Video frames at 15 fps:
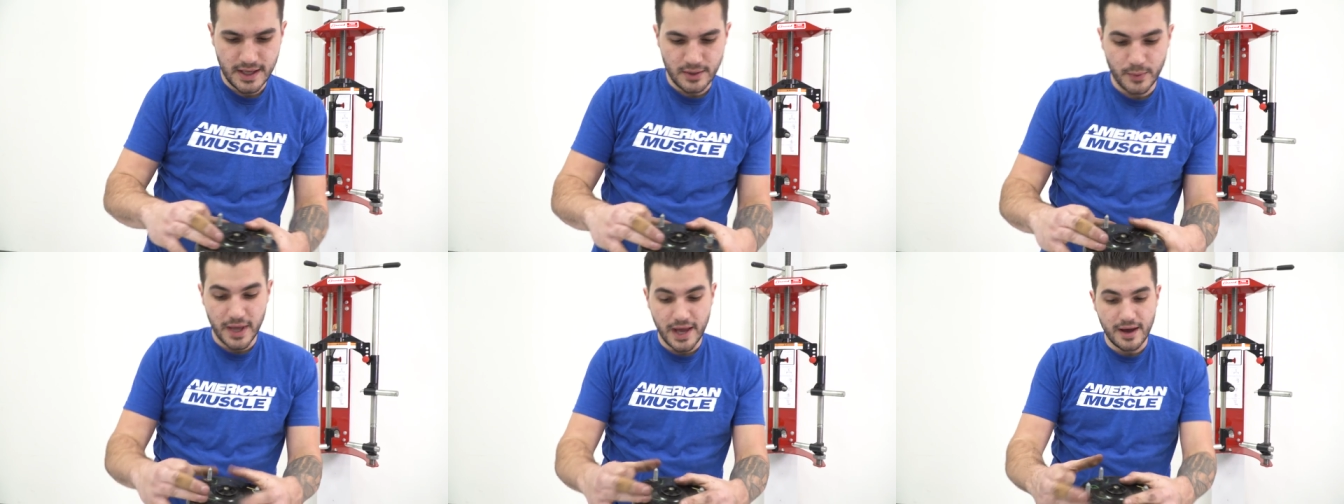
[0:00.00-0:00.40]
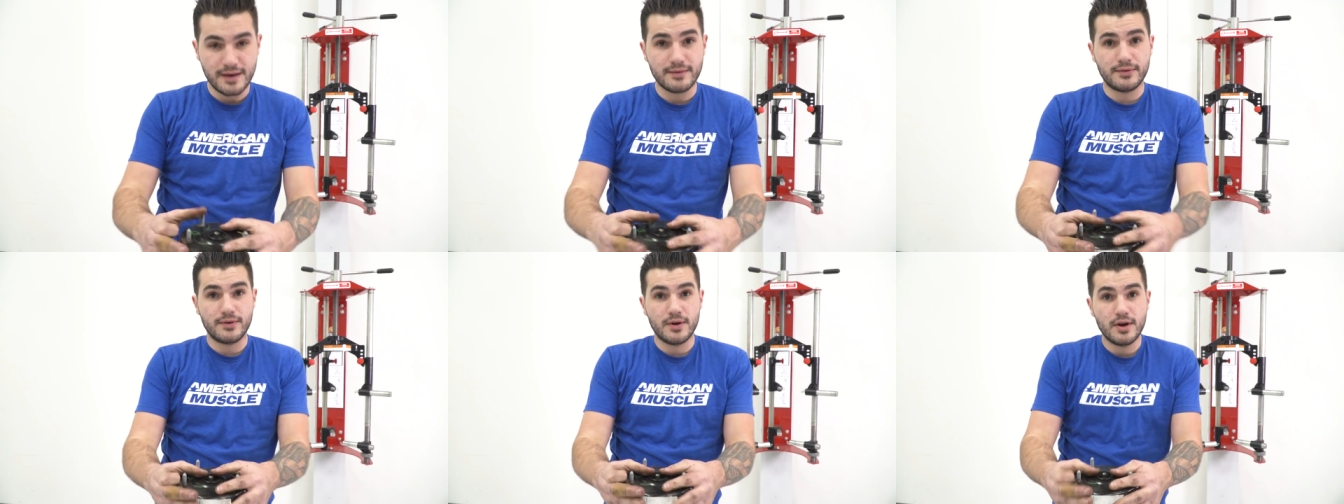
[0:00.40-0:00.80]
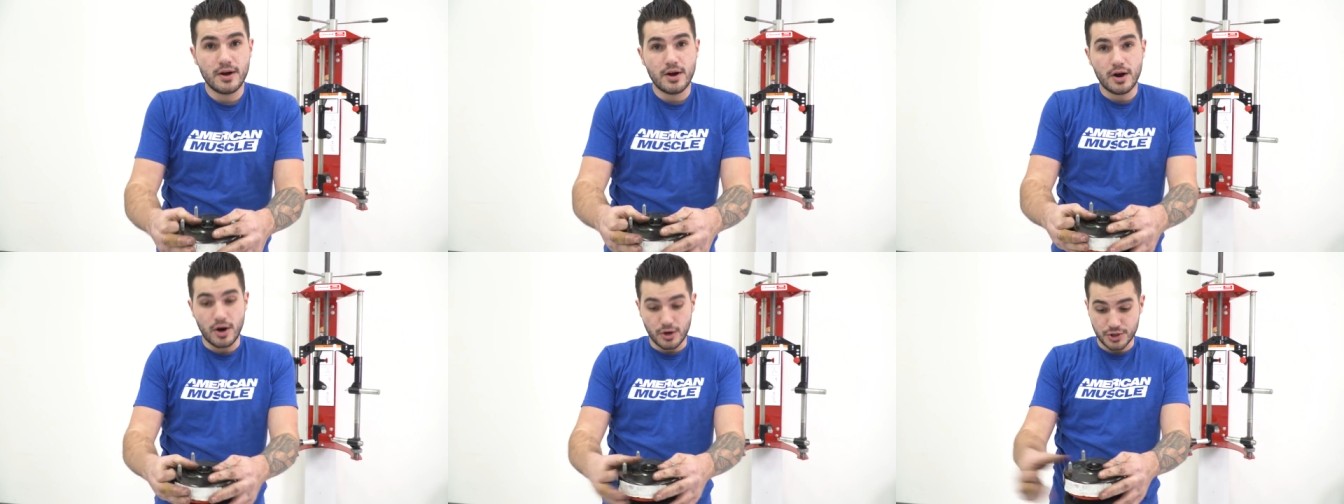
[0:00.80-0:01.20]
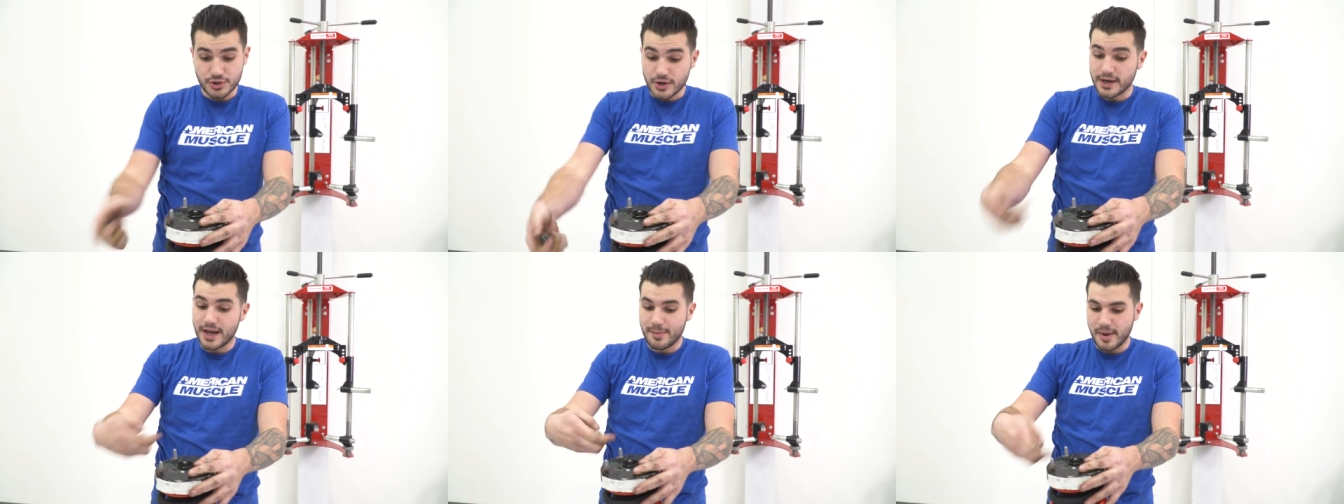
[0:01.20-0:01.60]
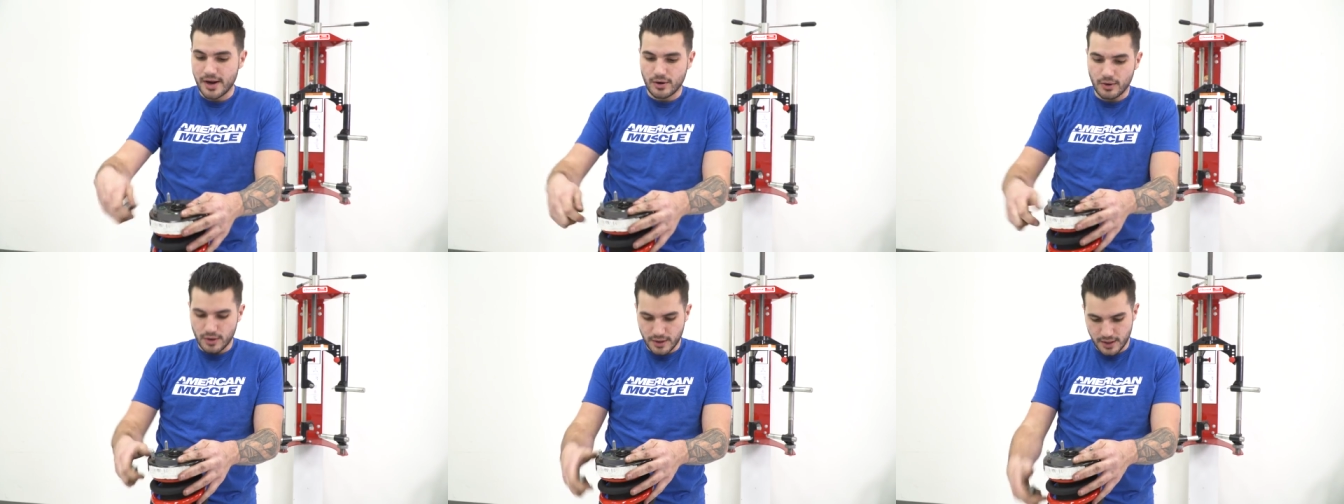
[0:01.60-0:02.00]
Now that we have our strut head
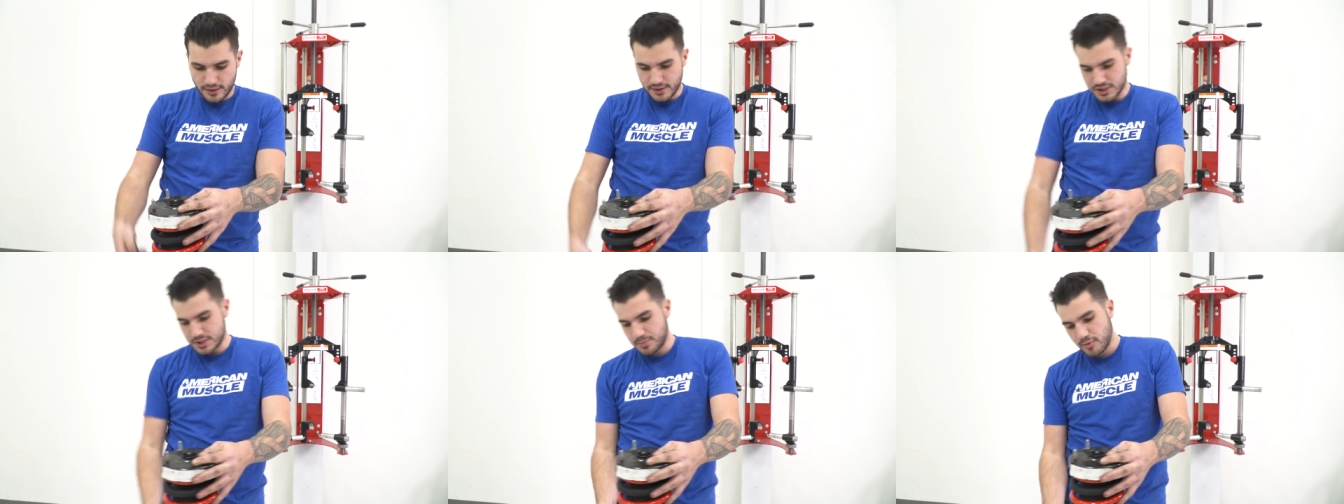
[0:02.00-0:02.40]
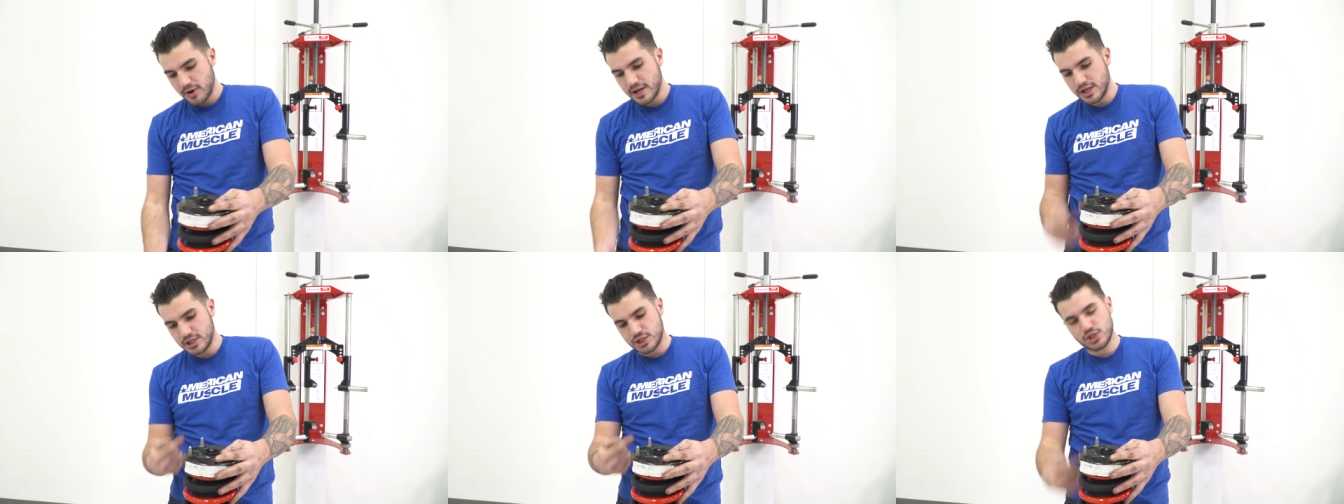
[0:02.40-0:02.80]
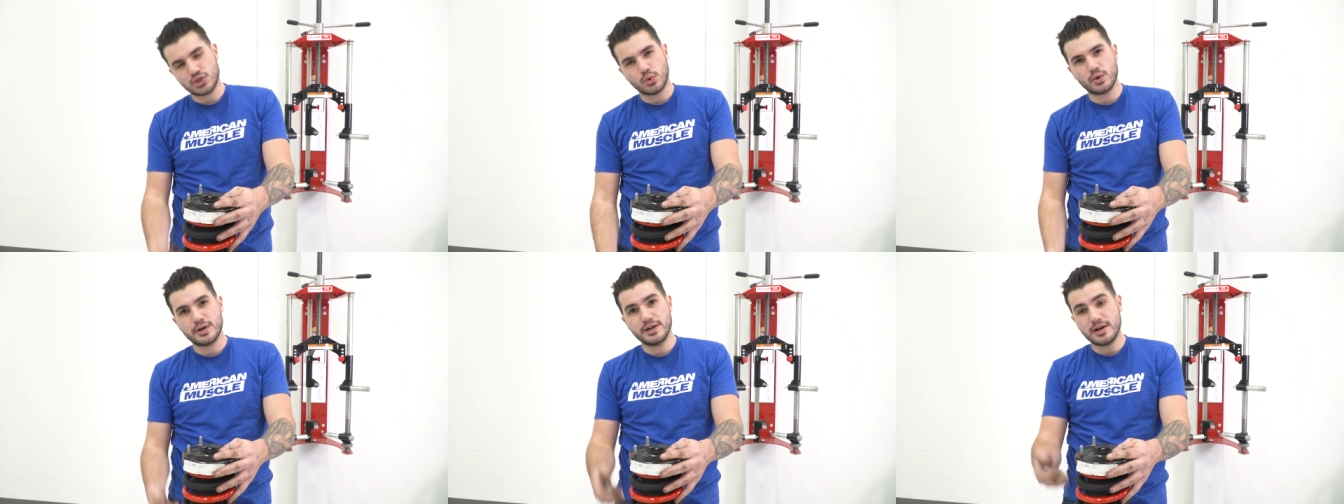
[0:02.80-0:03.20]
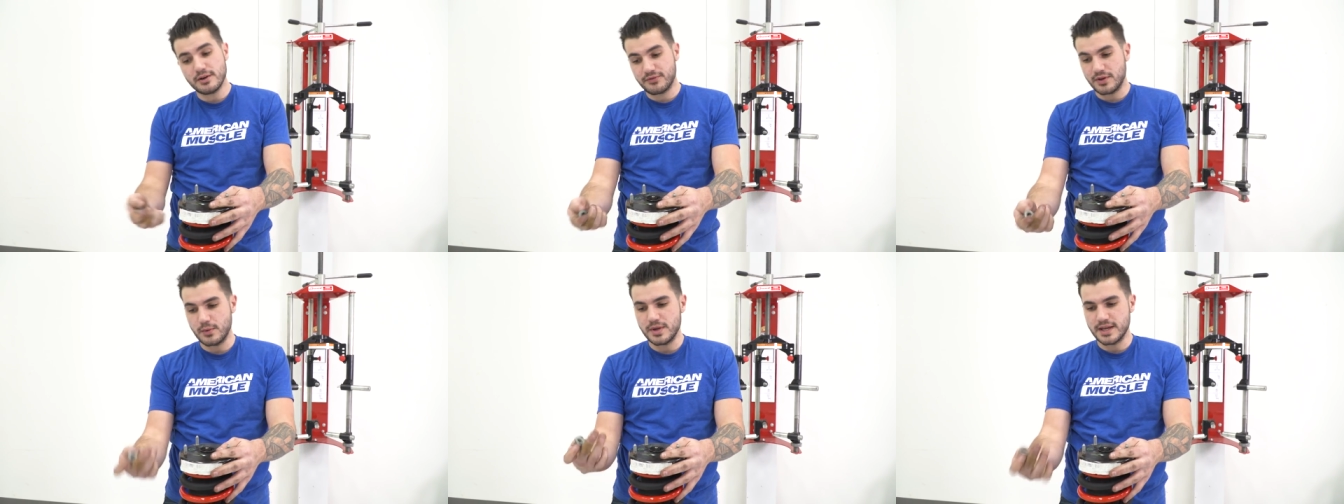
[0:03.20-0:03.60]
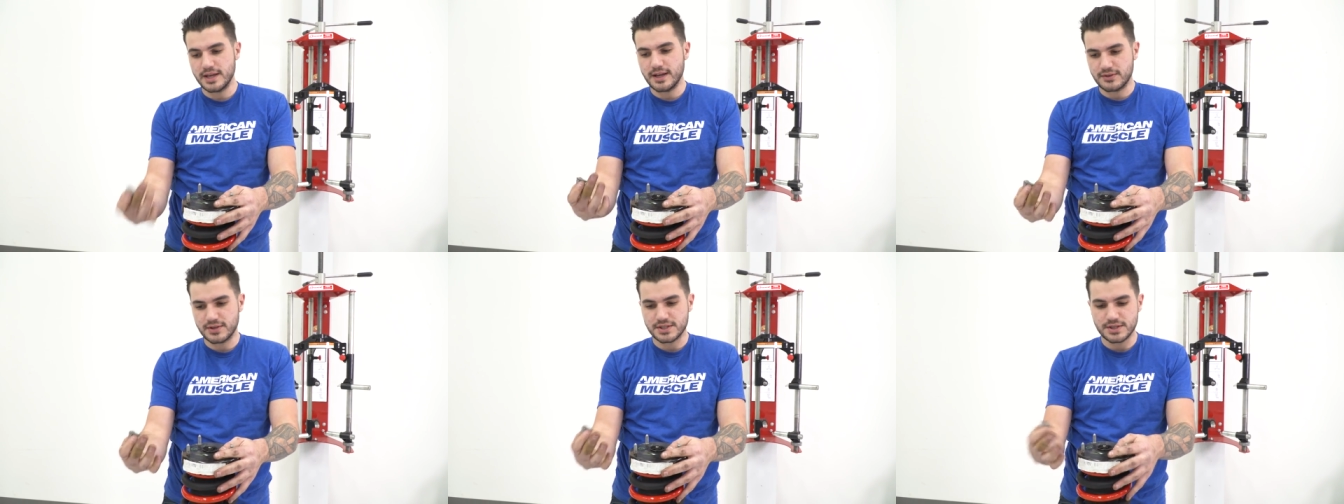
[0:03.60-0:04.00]
back on, the spring is short enough that we can
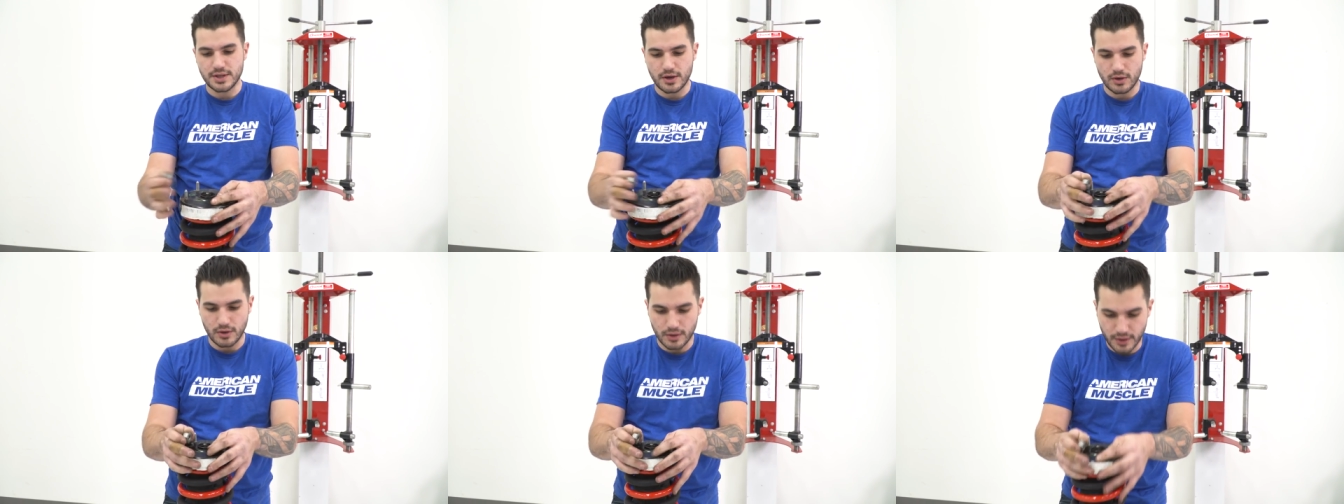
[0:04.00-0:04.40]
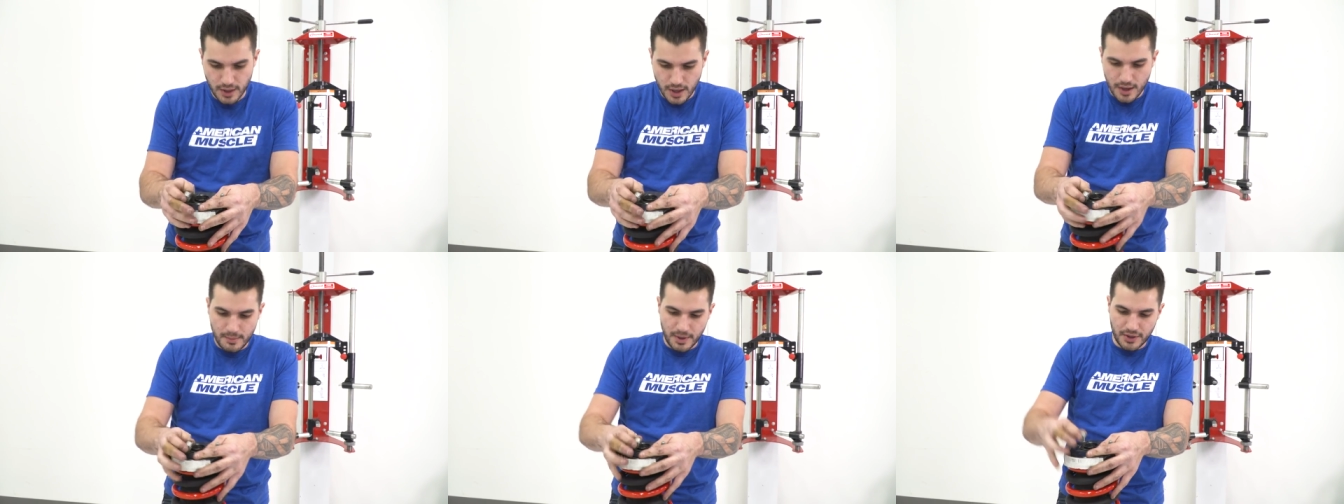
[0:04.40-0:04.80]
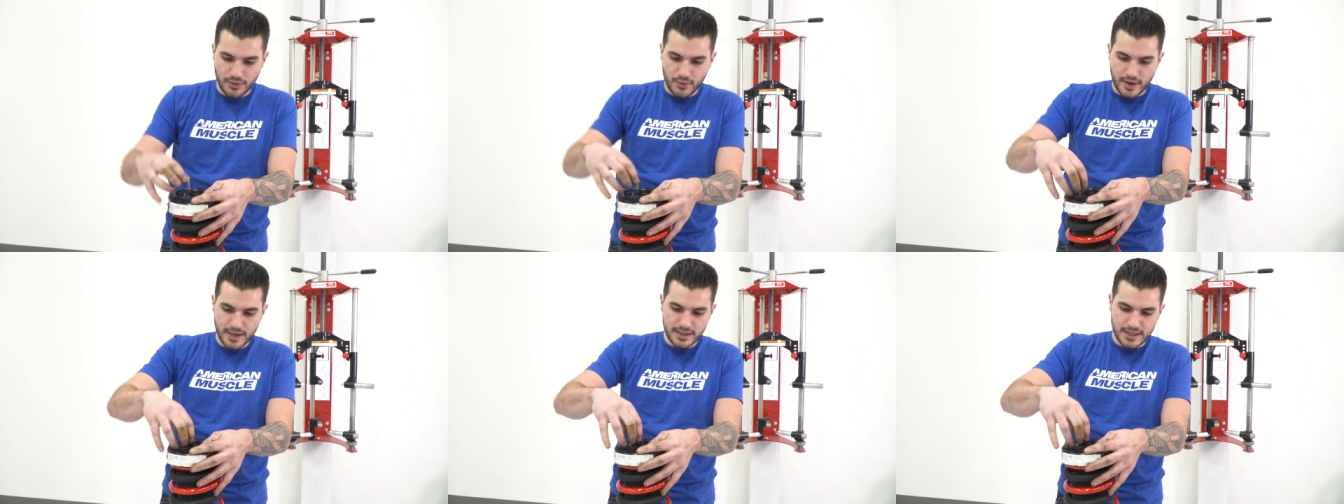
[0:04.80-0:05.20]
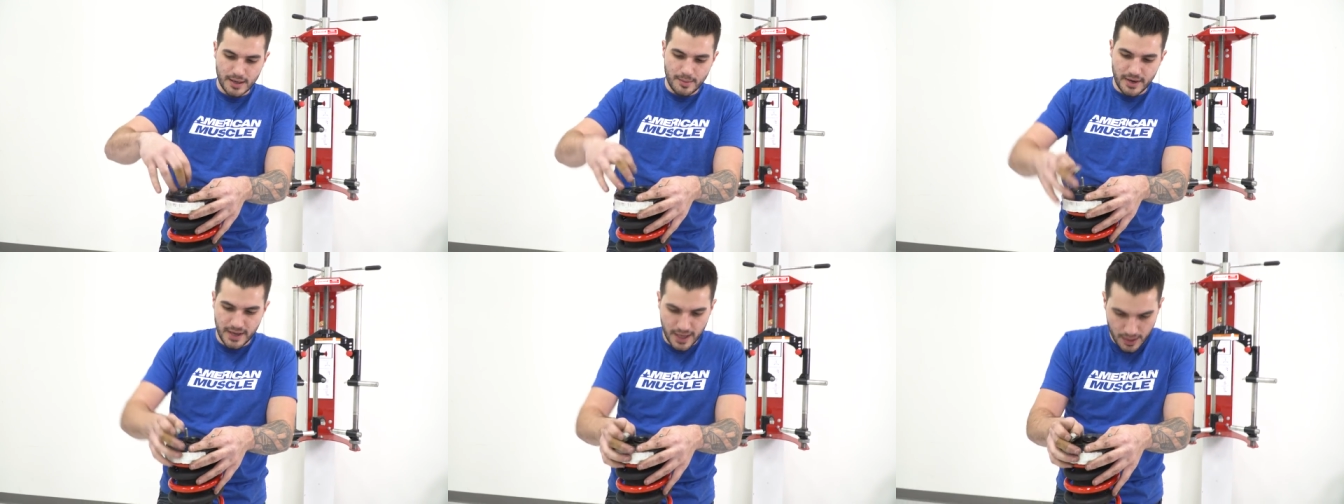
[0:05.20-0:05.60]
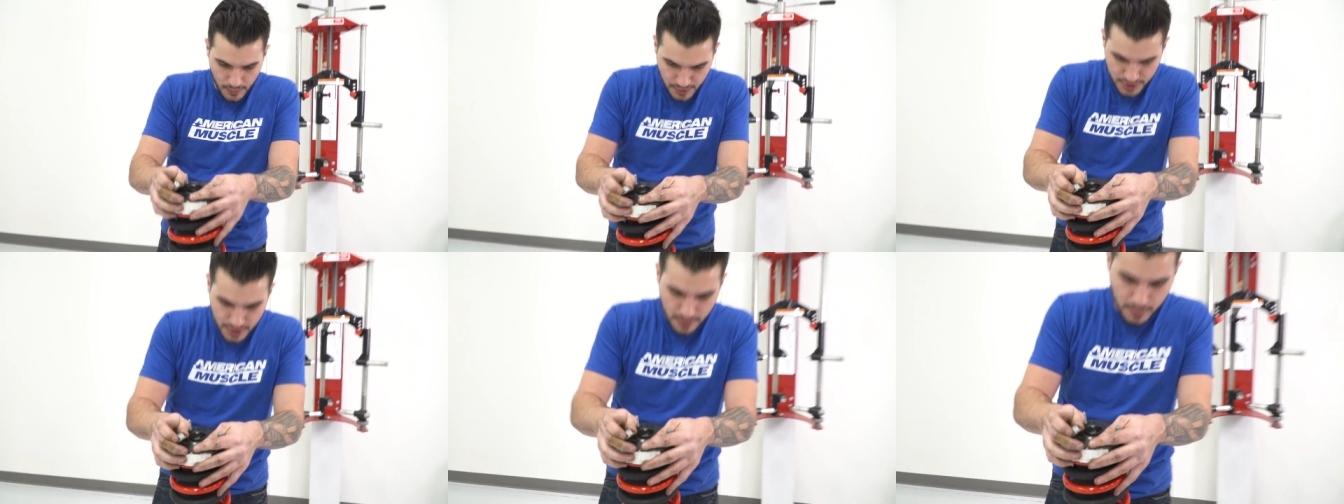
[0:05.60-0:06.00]
get this nut on by threading it down by hand.
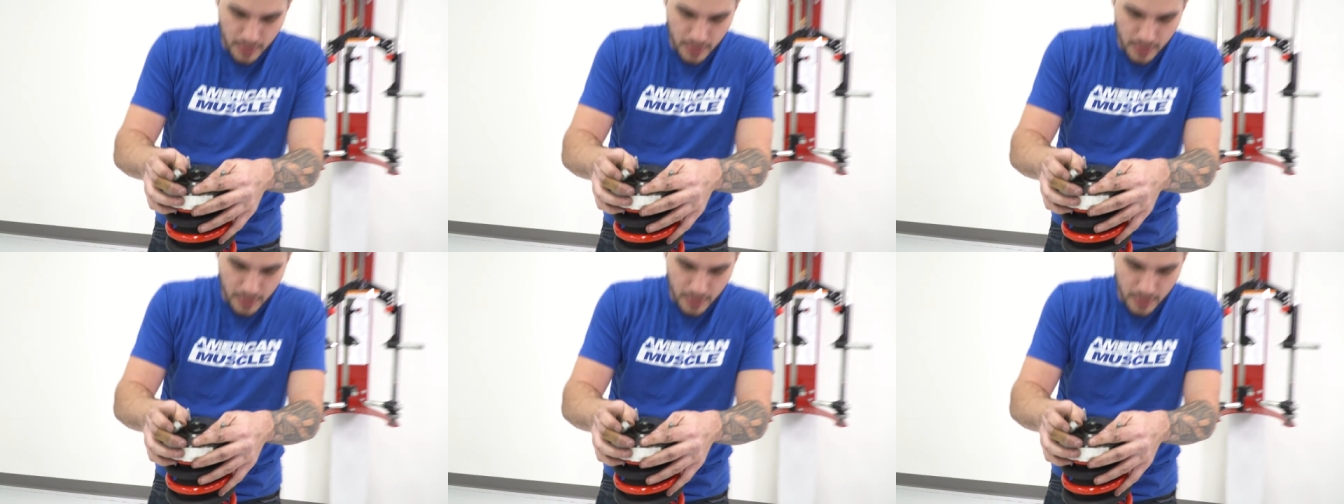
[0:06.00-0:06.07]
We're just gonna